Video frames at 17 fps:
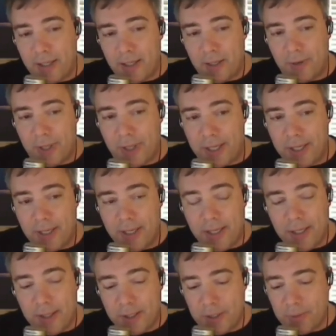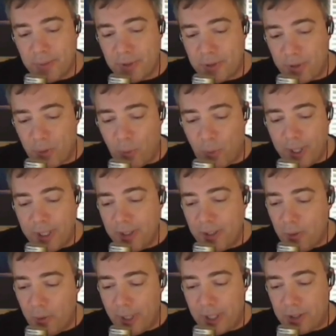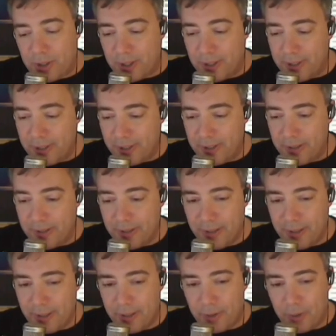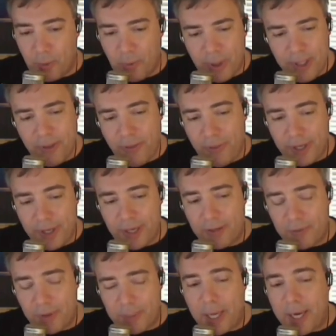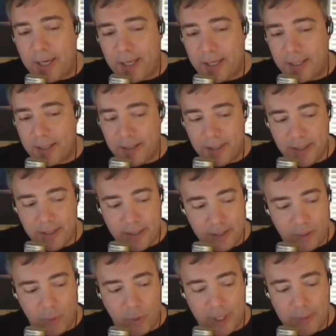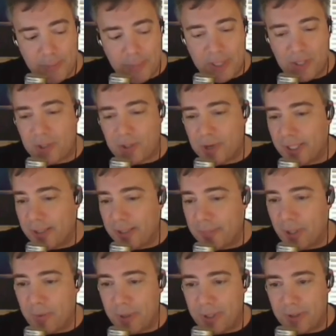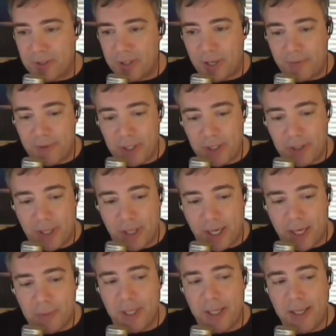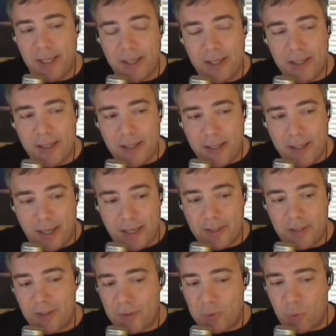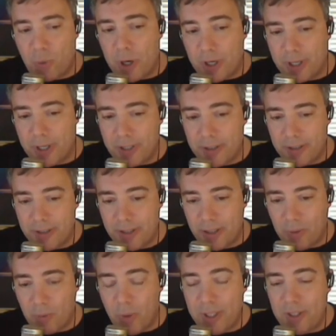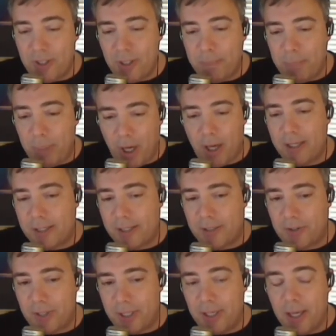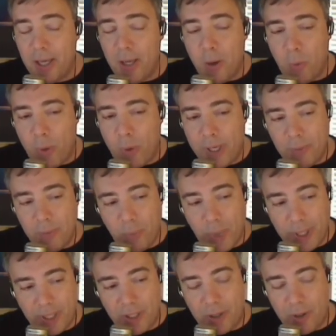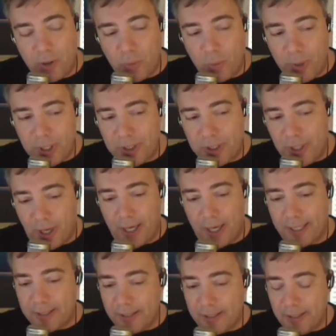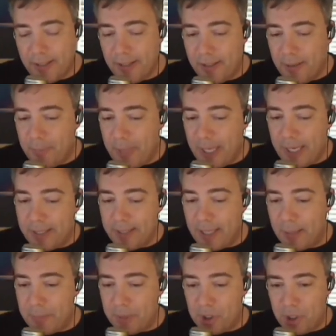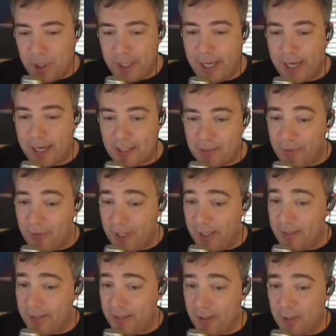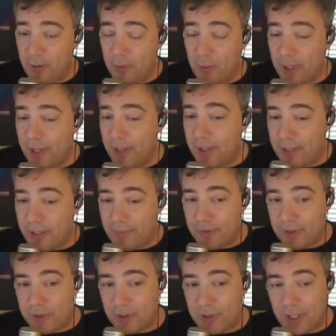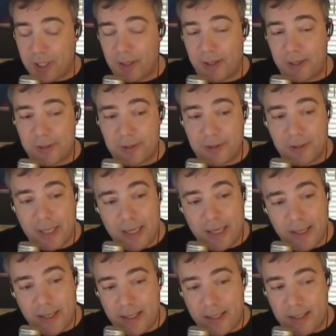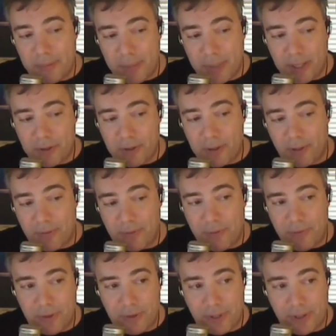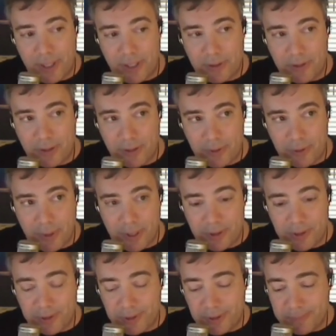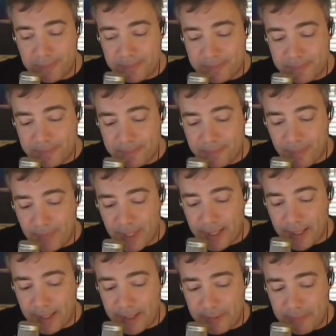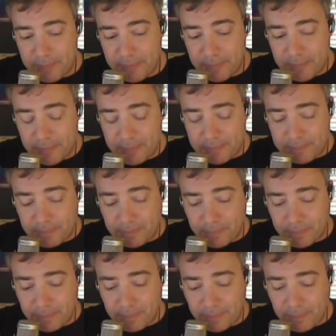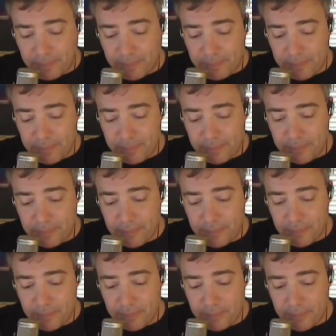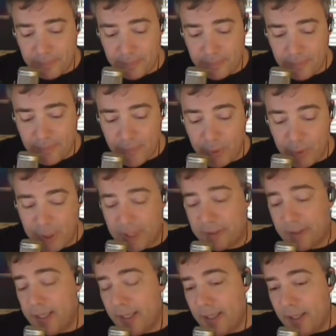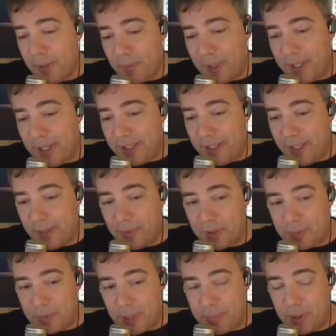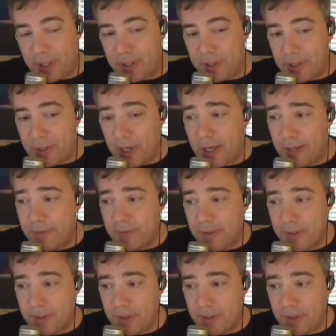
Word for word: You know, that this was the one question, you know, the one thing remaining, the one mystery about Windows 7. You know, how do we, how does this work? You know, what's the policy? What will or will not make that machine activate? You know, what are the different scenarios? Uh, Microsoft refused to answer these questions. Um, wait, wait, wait, how did they refuse? Well, the way they did it was by putting us off.